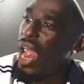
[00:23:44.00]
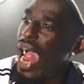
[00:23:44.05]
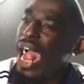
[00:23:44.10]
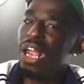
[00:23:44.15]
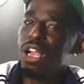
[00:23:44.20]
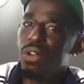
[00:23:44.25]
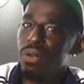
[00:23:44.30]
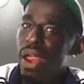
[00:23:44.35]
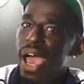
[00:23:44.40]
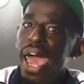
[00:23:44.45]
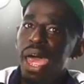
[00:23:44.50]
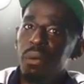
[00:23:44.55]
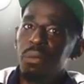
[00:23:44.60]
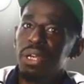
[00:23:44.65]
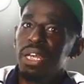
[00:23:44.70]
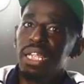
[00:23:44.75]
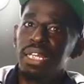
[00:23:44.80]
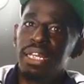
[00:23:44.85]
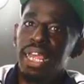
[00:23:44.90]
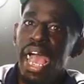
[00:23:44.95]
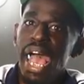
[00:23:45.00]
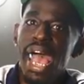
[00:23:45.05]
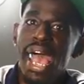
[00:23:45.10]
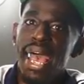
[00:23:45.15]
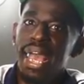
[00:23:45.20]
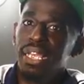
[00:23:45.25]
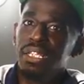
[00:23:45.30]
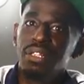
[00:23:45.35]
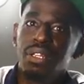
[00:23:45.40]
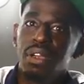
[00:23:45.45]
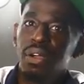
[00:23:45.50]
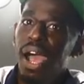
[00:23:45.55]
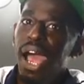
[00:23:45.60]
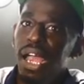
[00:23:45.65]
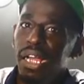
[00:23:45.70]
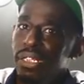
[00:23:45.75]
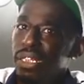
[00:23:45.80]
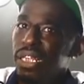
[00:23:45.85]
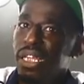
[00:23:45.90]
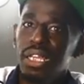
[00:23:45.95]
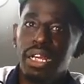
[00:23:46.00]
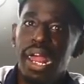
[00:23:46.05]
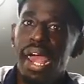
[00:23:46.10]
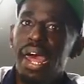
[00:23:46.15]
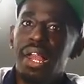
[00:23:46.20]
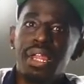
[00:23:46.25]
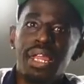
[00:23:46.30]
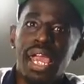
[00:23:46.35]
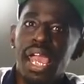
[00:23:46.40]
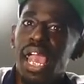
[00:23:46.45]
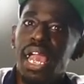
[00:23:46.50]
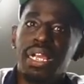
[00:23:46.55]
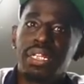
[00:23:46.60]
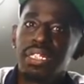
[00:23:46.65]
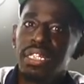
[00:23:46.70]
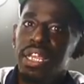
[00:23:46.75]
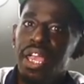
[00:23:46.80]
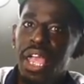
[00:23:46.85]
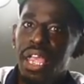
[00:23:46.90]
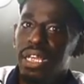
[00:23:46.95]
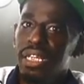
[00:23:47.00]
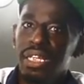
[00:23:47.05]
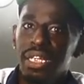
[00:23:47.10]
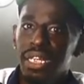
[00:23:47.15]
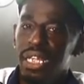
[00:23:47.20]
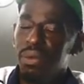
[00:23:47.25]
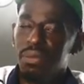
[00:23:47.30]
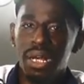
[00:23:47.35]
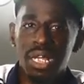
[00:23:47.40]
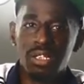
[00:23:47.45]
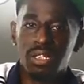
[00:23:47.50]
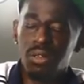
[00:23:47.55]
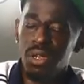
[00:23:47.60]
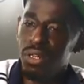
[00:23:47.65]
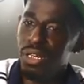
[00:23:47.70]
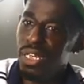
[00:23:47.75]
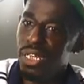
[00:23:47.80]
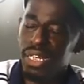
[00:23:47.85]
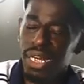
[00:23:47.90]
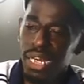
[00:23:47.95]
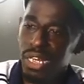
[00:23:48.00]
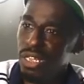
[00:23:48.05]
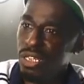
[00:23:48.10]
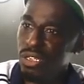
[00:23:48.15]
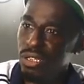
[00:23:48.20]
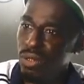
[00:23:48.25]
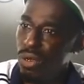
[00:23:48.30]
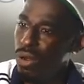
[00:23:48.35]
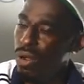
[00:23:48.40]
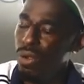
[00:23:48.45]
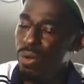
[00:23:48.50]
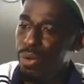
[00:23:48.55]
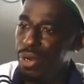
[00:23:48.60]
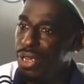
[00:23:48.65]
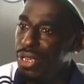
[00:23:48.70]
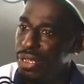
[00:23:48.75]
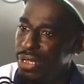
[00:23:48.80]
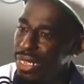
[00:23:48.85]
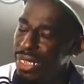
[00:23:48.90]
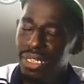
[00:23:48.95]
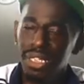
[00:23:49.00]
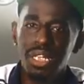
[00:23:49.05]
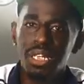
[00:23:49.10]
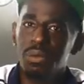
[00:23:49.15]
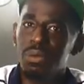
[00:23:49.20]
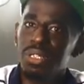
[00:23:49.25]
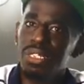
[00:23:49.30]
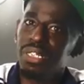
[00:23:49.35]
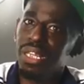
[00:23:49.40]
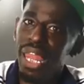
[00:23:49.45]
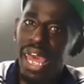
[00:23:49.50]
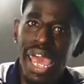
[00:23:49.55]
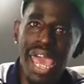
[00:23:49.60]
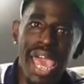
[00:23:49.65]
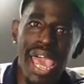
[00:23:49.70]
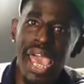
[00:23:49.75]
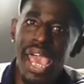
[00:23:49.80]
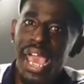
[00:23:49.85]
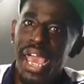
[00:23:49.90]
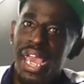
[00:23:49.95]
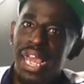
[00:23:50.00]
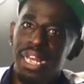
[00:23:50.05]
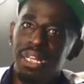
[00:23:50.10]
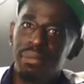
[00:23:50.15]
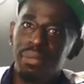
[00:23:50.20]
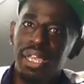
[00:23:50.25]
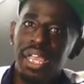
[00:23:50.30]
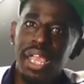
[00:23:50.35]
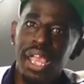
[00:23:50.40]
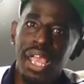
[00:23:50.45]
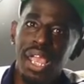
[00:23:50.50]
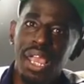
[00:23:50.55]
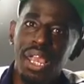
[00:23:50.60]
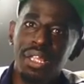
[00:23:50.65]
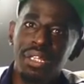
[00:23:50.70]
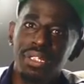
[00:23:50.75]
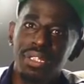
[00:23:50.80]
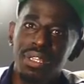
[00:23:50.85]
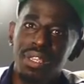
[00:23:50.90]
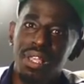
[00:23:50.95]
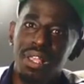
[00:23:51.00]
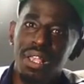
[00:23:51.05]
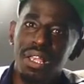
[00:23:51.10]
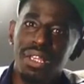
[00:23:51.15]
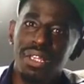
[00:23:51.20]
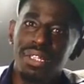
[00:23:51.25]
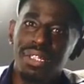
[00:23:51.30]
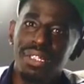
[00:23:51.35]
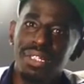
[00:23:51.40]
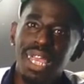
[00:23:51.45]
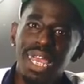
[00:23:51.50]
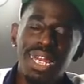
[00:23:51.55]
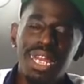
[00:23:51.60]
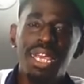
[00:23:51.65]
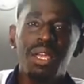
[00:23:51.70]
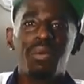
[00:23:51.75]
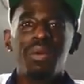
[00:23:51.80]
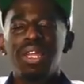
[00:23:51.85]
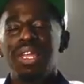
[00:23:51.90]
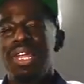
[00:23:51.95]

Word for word: I cried when he died. You know, I did all that. Yeah. And then when I started looking at his stories, this nigga was lying, man. That nigga